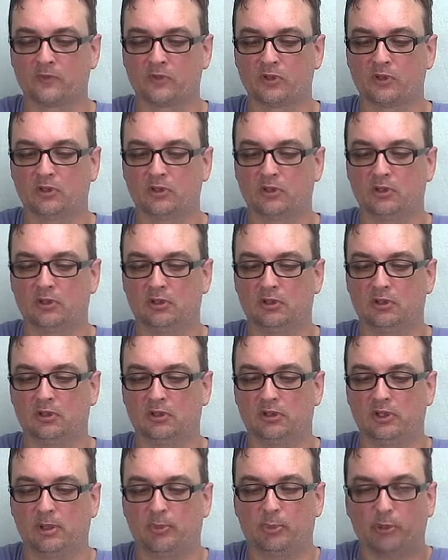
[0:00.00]

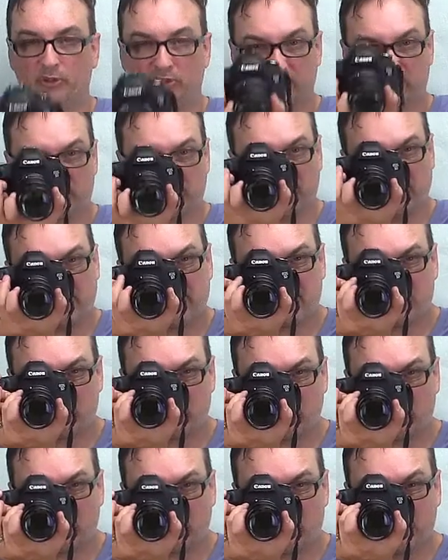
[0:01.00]
At that point you're going to have to
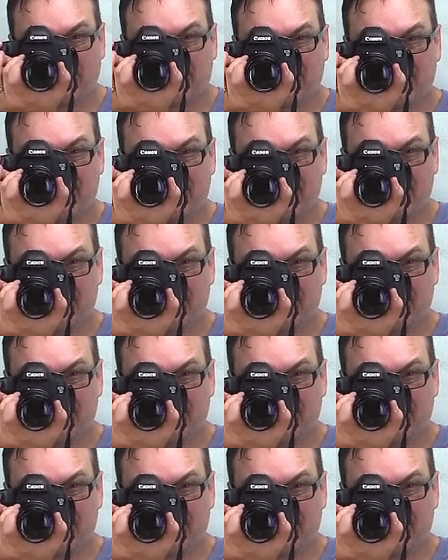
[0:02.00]
worry about